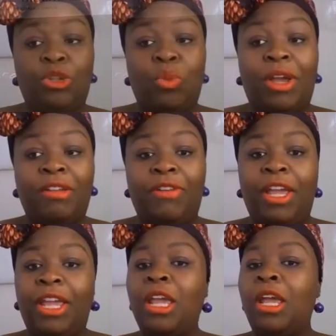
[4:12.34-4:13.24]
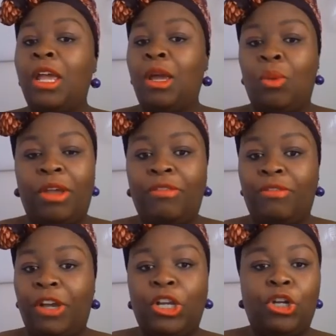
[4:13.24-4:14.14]
the
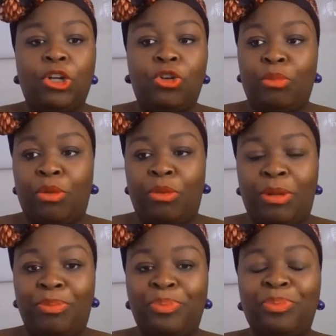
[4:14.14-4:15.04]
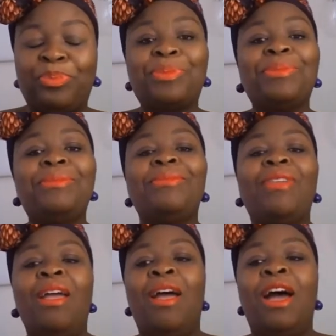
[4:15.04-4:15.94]
Wi-Fi, not a problem.
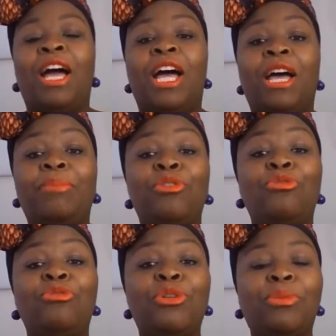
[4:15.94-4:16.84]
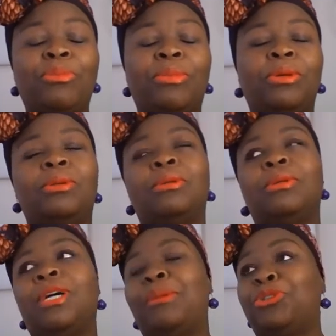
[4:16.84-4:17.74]
The room, oh,
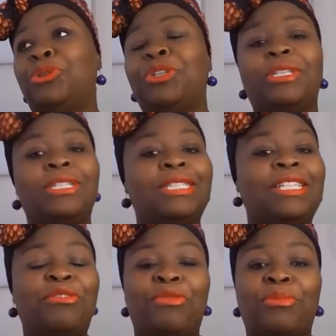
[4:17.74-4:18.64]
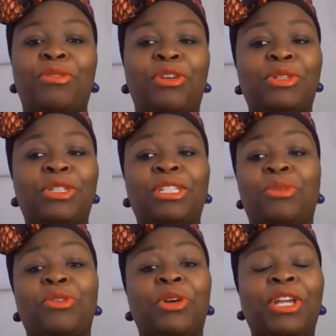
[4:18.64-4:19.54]
I'm sure you're going to see from the photos that
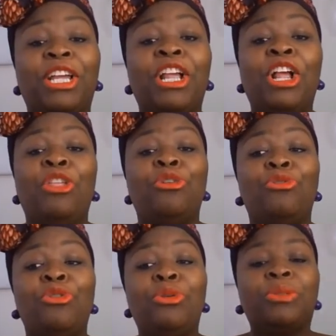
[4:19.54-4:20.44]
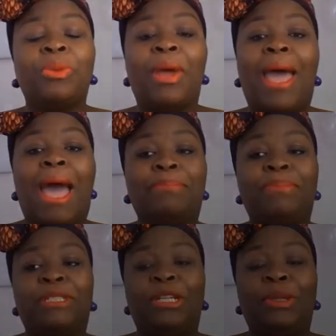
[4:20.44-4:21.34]
we've got here, the rooms were
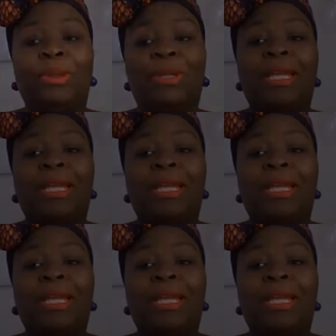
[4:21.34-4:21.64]
absolutely